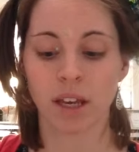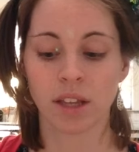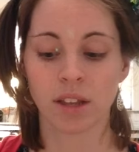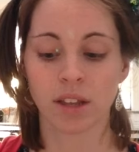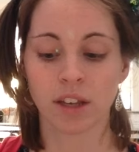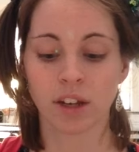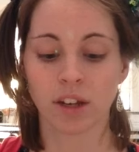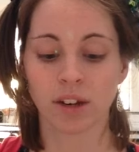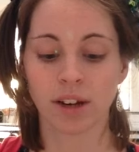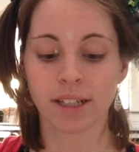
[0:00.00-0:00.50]

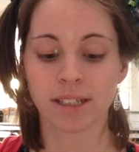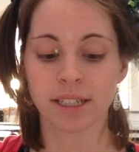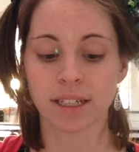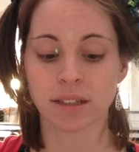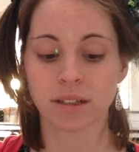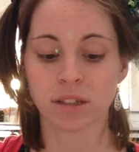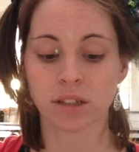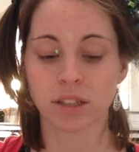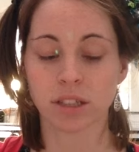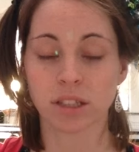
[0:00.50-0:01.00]
the correct
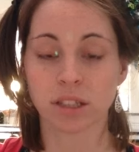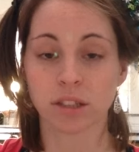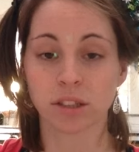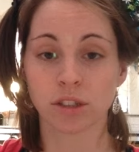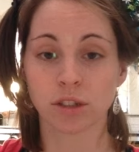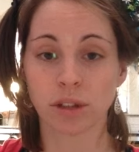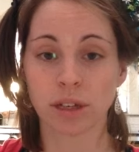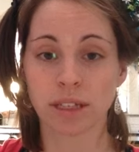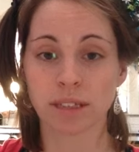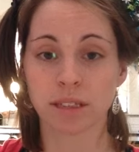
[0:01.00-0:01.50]
answer is
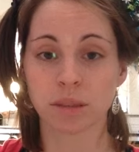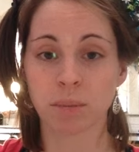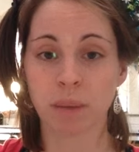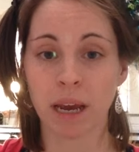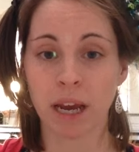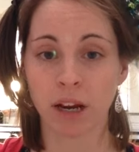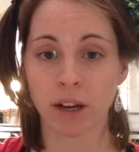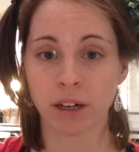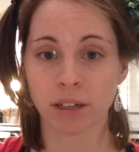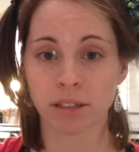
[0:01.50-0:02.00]

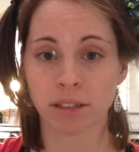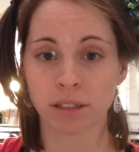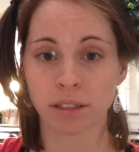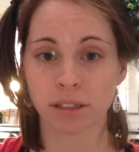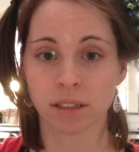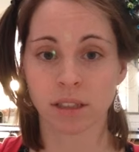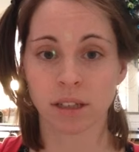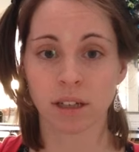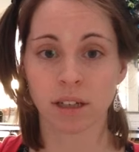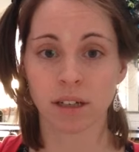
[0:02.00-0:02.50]
transparent.
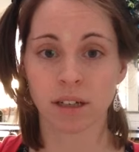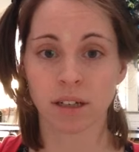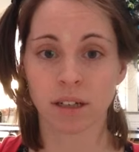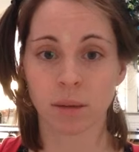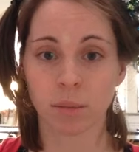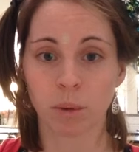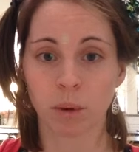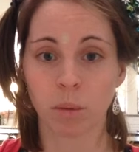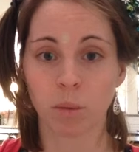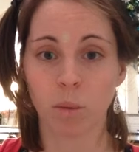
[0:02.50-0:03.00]

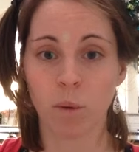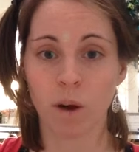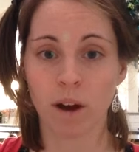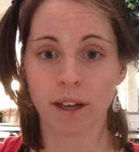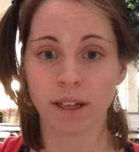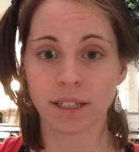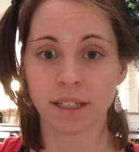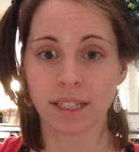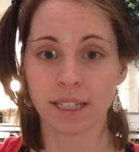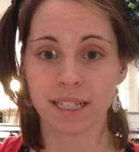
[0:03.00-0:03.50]
Number
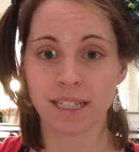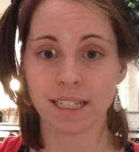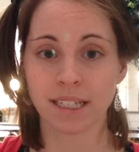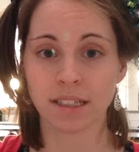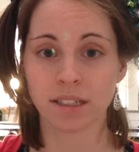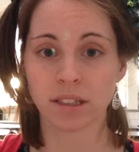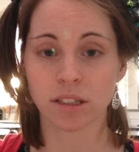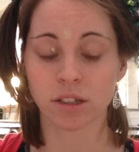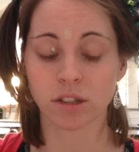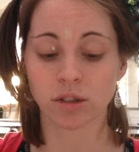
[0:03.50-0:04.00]
1
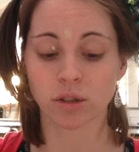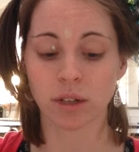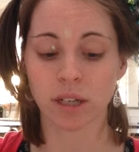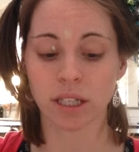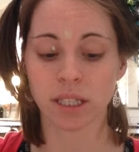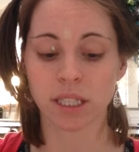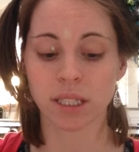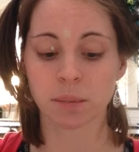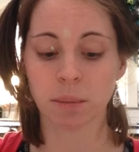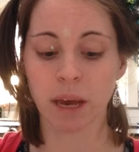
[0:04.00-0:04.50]
is
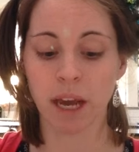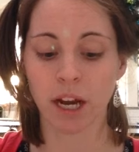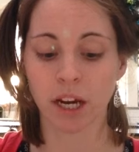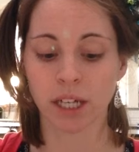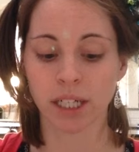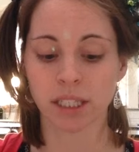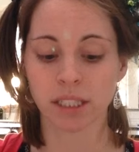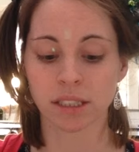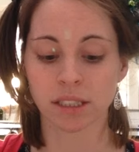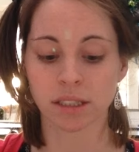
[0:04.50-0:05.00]

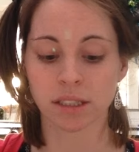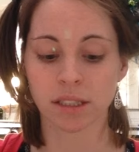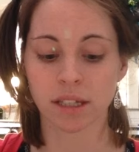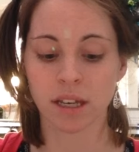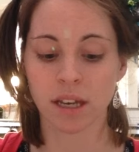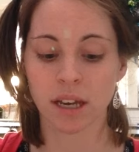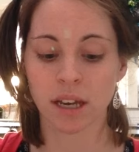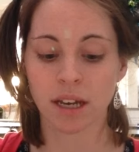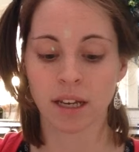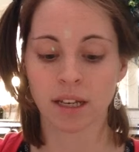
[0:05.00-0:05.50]
transparent.
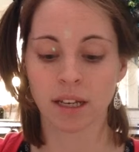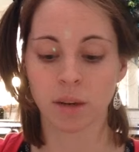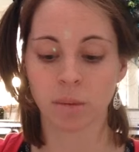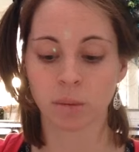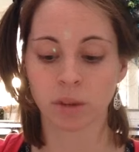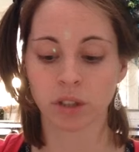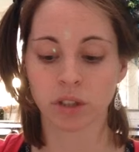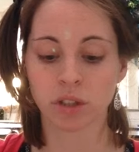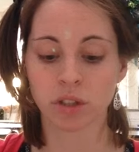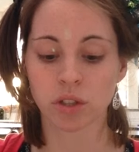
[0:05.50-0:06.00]

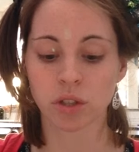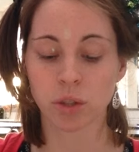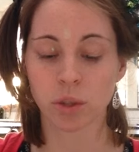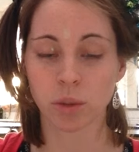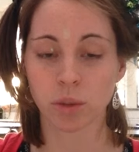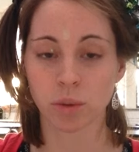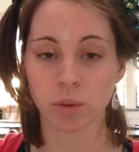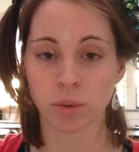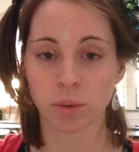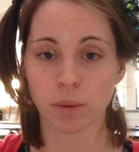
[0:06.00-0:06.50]
Number
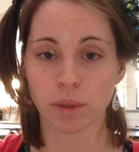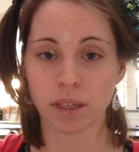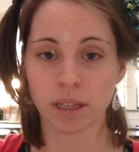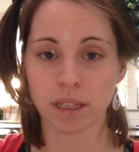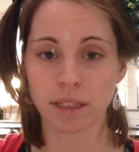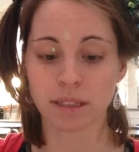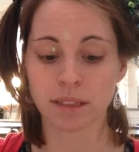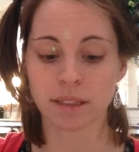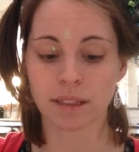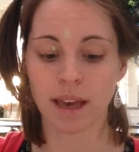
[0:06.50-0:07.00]
2
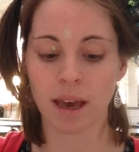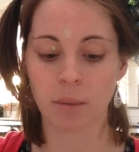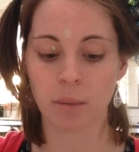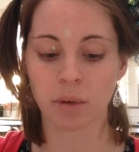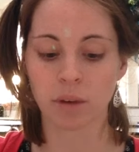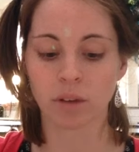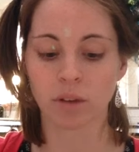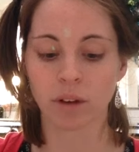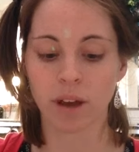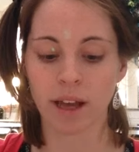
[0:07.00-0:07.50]
is
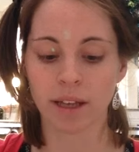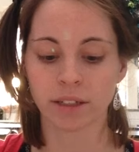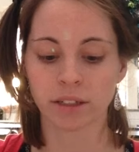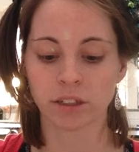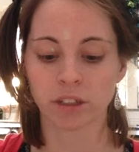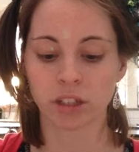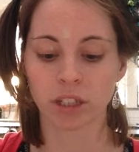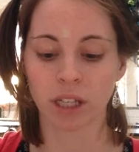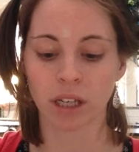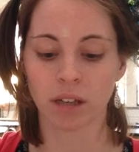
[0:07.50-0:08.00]
chemical
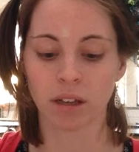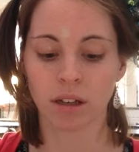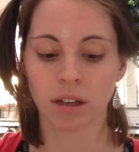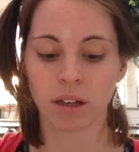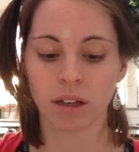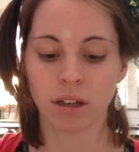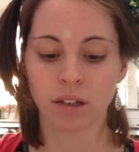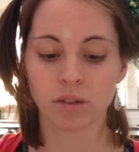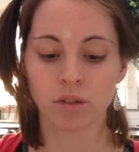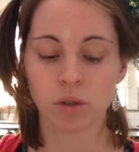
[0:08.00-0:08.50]
energy.
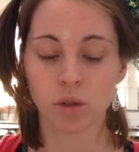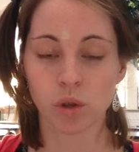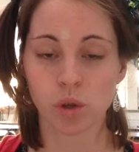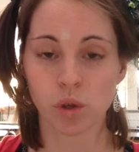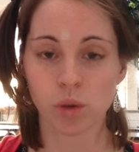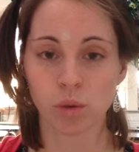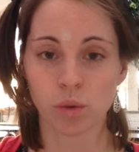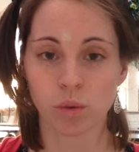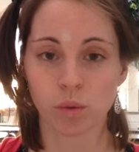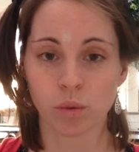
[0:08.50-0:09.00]

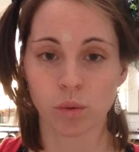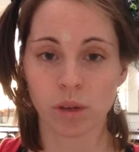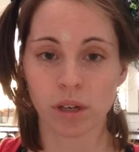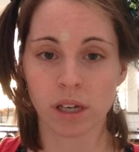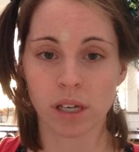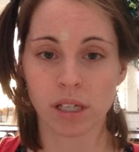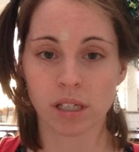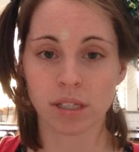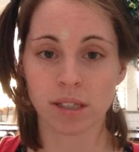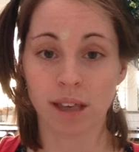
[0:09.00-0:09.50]
2
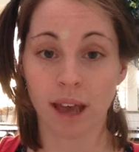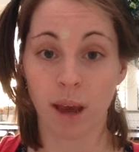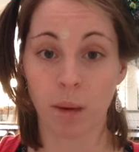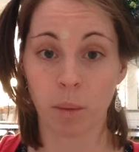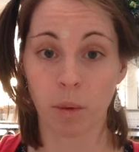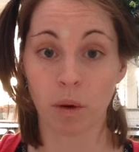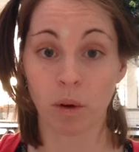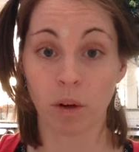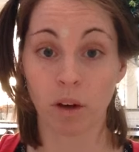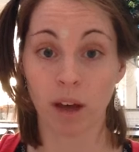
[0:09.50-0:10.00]
is
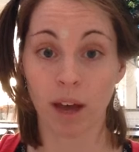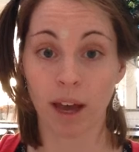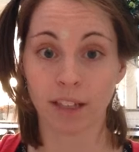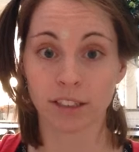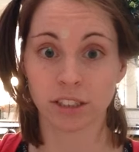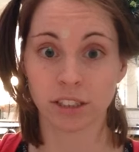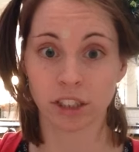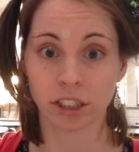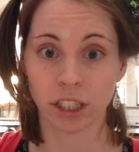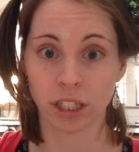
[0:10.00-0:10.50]
chemical
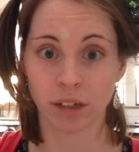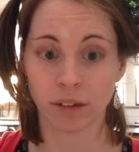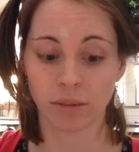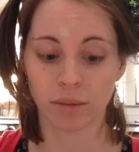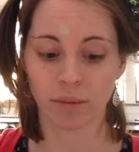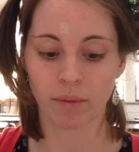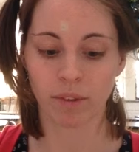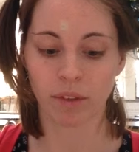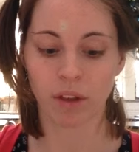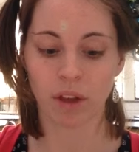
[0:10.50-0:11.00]
energy.
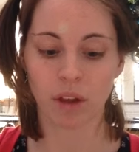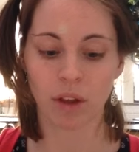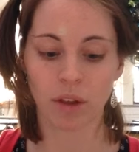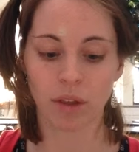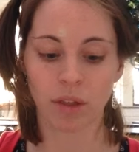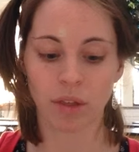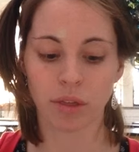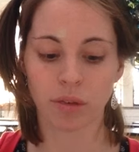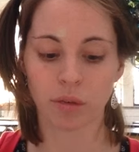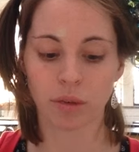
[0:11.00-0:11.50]

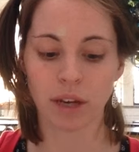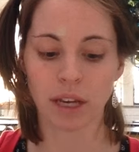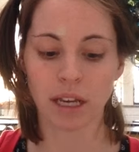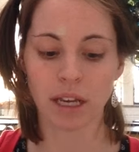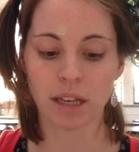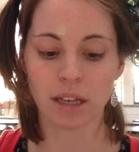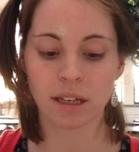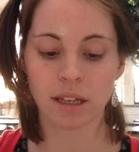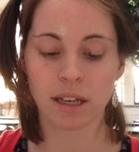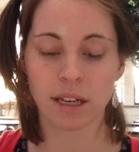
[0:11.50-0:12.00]

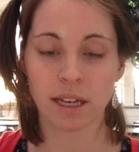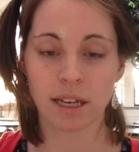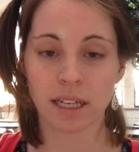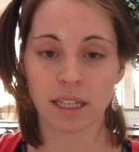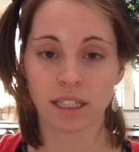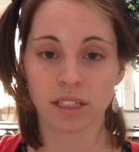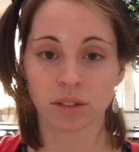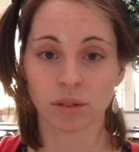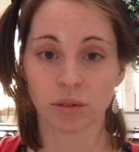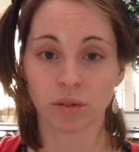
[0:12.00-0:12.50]
3
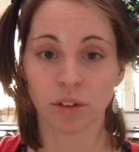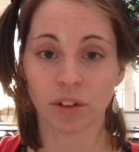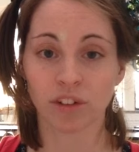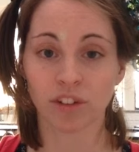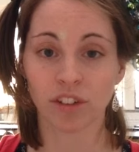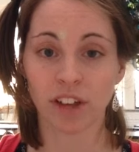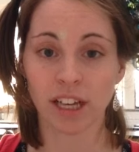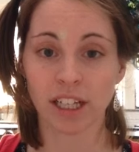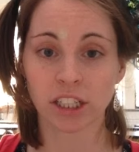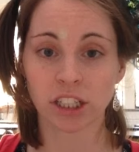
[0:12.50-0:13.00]
is
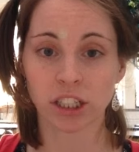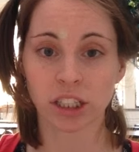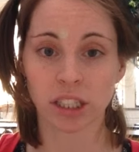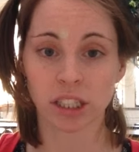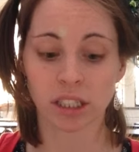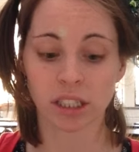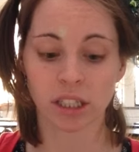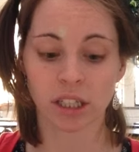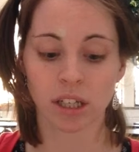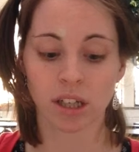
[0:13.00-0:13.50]
reflection.
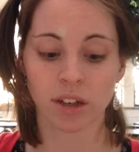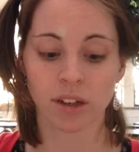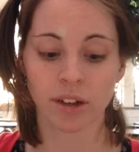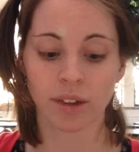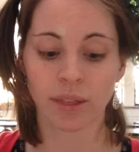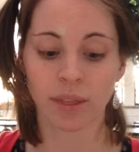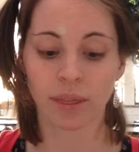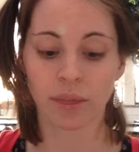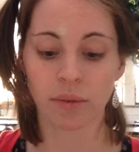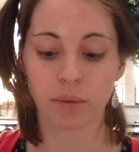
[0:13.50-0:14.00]

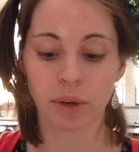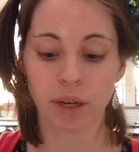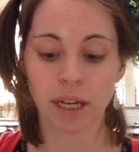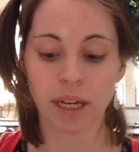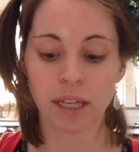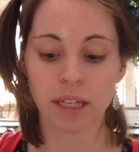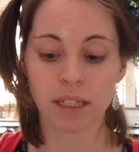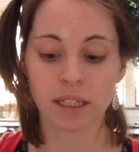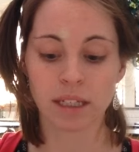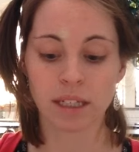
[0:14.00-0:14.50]

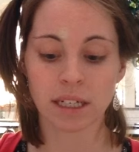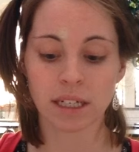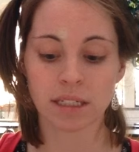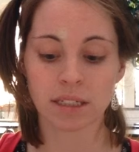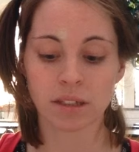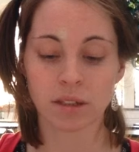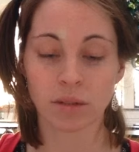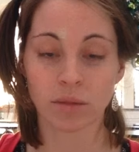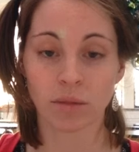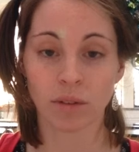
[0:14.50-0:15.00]
3
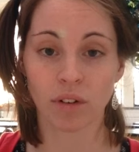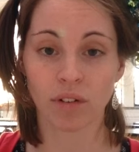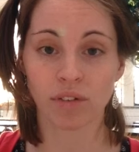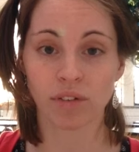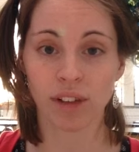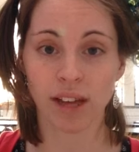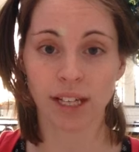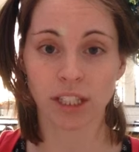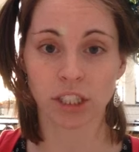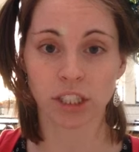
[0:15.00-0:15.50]
is
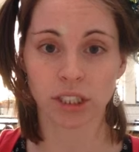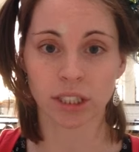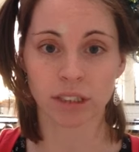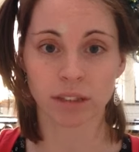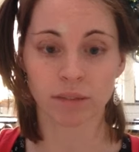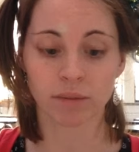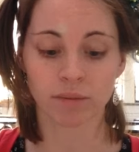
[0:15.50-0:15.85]
reflection.